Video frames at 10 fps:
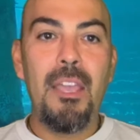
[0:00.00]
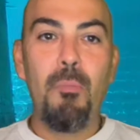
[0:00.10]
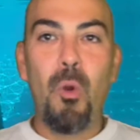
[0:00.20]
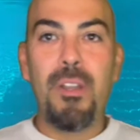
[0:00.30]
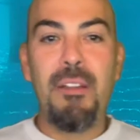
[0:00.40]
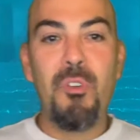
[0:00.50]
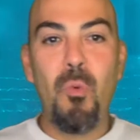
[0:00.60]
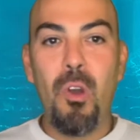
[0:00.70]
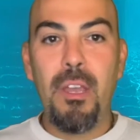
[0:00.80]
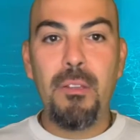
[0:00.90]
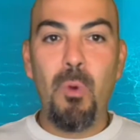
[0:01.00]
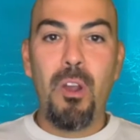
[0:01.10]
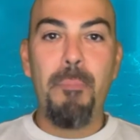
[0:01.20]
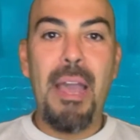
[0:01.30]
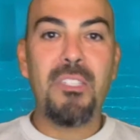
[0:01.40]
good morning everyone.
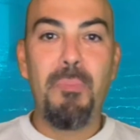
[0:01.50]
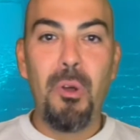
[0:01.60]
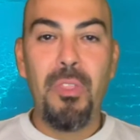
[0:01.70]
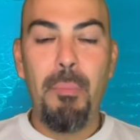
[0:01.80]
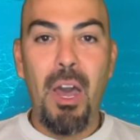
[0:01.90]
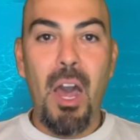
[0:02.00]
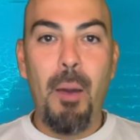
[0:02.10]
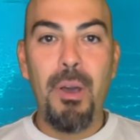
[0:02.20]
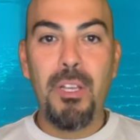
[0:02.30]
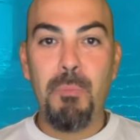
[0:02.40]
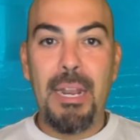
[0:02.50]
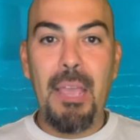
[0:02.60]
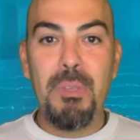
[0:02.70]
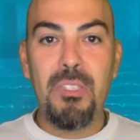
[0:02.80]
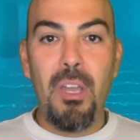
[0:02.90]
Welcome back to Building the Bahamas. My
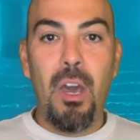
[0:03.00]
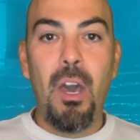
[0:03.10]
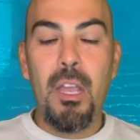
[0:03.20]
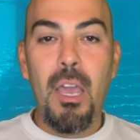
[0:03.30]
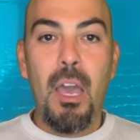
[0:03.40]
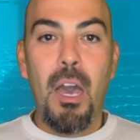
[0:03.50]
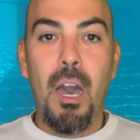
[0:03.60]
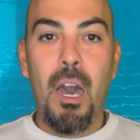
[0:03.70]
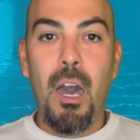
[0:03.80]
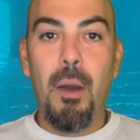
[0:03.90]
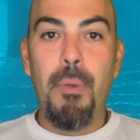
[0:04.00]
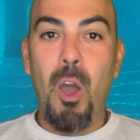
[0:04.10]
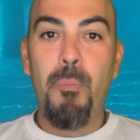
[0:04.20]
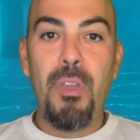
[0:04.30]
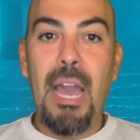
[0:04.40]
name is Doug. I
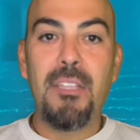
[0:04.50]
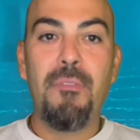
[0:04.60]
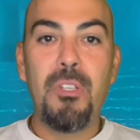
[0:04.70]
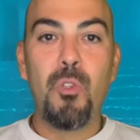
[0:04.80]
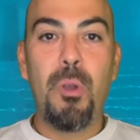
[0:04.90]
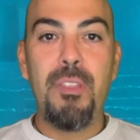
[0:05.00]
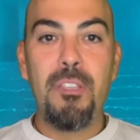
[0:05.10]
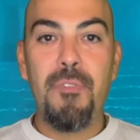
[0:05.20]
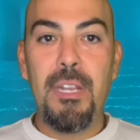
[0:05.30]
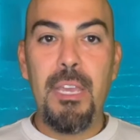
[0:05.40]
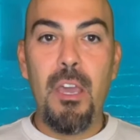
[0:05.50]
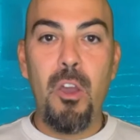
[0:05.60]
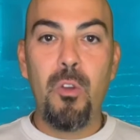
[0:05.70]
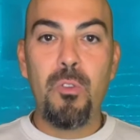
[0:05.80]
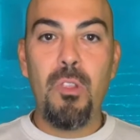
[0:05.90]
hope you guys have enjoyed these
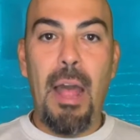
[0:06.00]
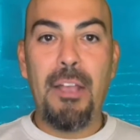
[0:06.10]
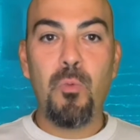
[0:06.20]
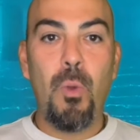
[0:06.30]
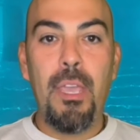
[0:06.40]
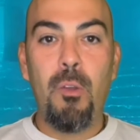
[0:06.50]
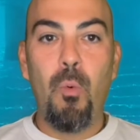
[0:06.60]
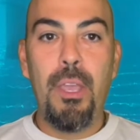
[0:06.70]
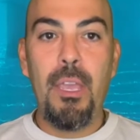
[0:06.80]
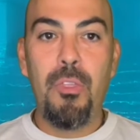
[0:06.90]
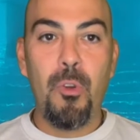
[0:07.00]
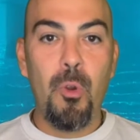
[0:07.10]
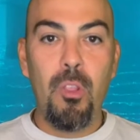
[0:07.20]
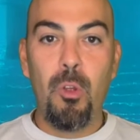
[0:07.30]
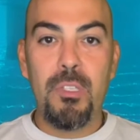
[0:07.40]
videos. Last week we
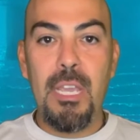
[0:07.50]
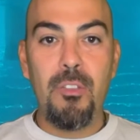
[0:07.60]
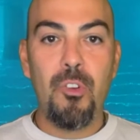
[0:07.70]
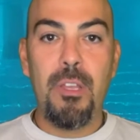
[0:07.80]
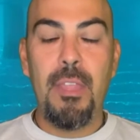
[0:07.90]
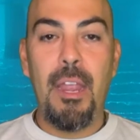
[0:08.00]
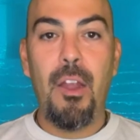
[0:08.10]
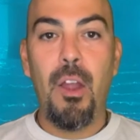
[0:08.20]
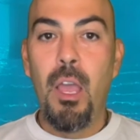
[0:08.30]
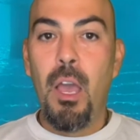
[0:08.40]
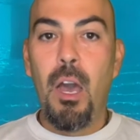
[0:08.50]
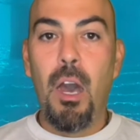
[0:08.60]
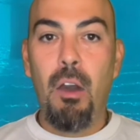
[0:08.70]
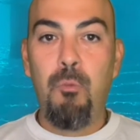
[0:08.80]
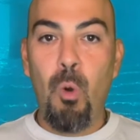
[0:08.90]
threw a little teaser in there
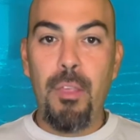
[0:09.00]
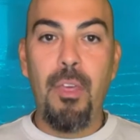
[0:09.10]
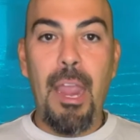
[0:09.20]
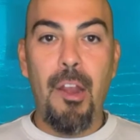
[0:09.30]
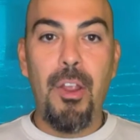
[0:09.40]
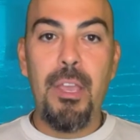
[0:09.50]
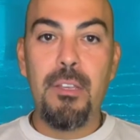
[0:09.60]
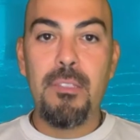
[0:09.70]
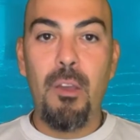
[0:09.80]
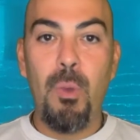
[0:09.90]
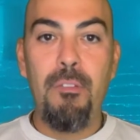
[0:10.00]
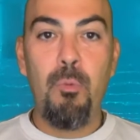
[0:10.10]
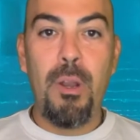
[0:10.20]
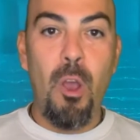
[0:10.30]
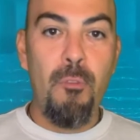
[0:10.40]
of one of the areas that we
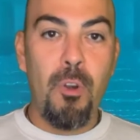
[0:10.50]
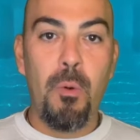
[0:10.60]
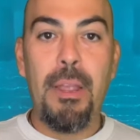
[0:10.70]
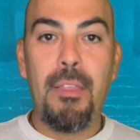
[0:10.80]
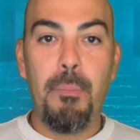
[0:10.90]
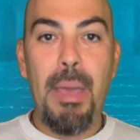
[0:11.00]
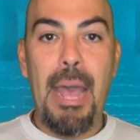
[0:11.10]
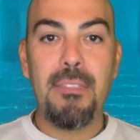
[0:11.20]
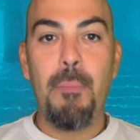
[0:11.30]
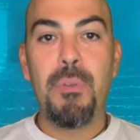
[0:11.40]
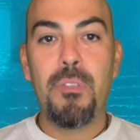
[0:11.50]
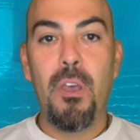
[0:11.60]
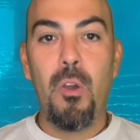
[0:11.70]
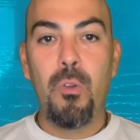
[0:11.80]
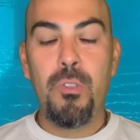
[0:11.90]
went over in the past
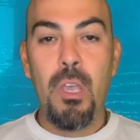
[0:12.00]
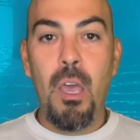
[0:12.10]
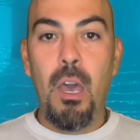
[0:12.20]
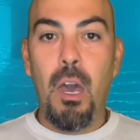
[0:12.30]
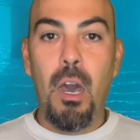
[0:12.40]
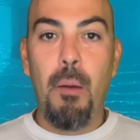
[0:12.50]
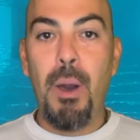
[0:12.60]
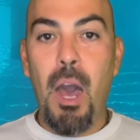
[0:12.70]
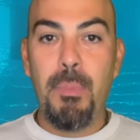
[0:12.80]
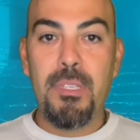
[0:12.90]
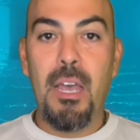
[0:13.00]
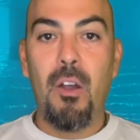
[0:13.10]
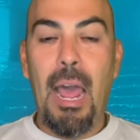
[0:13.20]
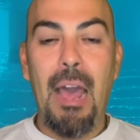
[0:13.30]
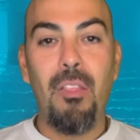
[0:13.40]
episodes, Bahama
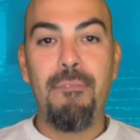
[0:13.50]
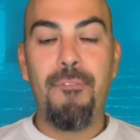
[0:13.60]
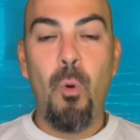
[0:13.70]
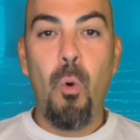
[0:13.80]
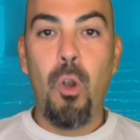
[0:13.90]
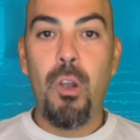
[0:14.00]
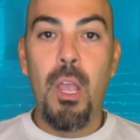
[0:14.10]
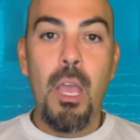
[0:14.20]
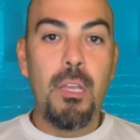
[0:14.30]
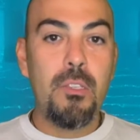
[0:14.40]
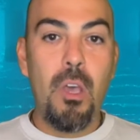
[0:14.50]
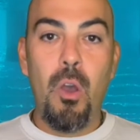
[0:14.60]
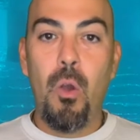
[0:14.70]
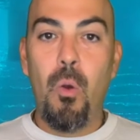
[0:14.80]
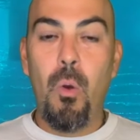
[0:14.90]
Sound Island 4.
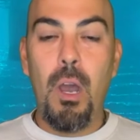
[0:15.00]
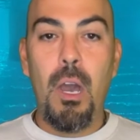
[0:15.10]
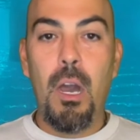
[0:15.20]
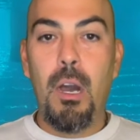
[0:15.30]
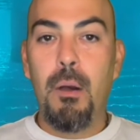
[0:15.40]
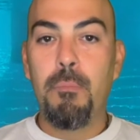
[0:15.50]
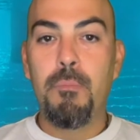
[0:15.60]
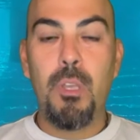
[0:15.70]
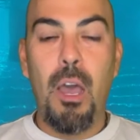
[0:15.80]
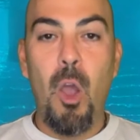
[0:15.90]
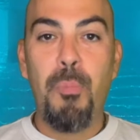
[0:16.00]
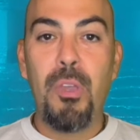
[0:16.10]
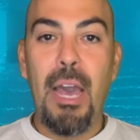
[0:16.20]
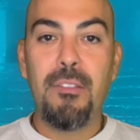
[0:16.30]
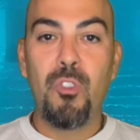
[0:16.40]
So I hope you
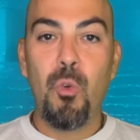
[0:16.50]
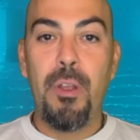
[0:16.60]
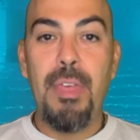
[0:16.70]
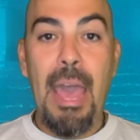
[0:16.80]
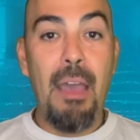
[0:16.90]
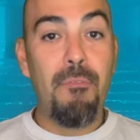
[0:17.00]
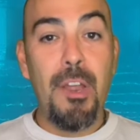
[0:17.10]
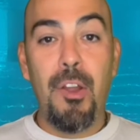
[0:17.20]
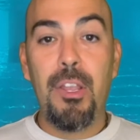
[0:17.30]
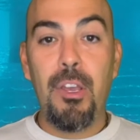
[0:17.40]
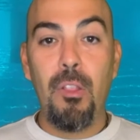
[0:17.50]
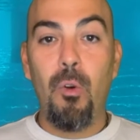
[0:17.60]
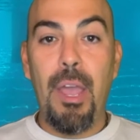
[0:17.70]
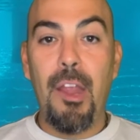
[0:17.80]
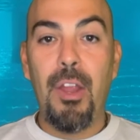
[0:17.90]
guys enjoyed that. Very good
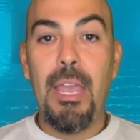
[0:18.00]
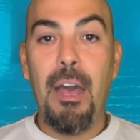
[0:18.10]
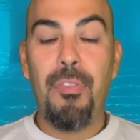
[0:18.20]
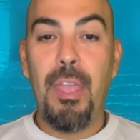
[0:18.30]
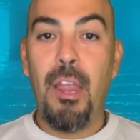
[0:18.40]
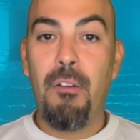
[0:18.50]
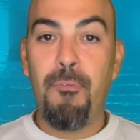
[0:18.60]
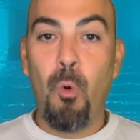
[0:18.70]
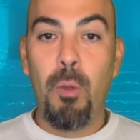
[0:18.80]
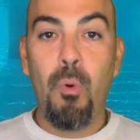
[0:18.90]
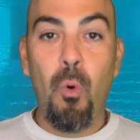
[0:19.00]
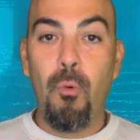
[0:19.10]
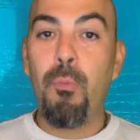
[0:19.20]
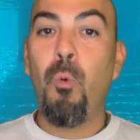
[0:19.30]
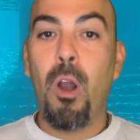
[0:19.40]
little area out there,
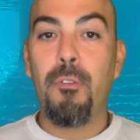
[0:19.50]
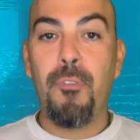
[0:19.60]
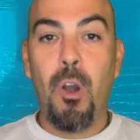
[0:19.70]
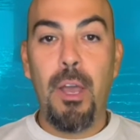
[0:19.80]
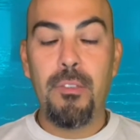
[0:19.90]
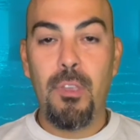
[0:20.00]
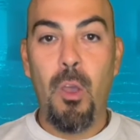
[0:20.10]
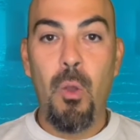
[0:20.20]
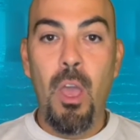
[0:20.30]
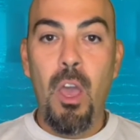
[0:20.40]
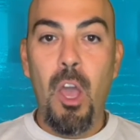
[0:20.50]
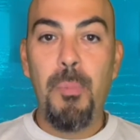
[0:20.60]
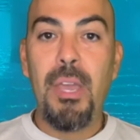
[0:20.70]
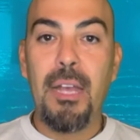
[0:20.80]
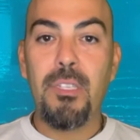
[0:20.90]
affordable waterfront. So hope
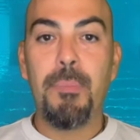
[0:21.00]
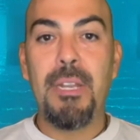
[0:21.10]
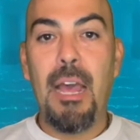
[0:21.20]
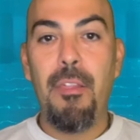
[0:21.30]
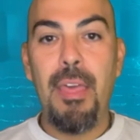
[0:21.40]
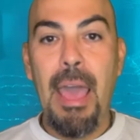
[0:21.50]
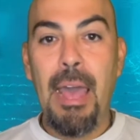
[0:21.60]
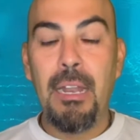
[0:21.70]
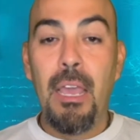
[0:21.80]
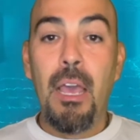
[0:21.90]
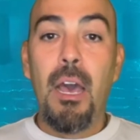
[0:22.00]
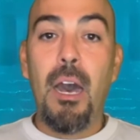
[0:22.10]
you got something out of that.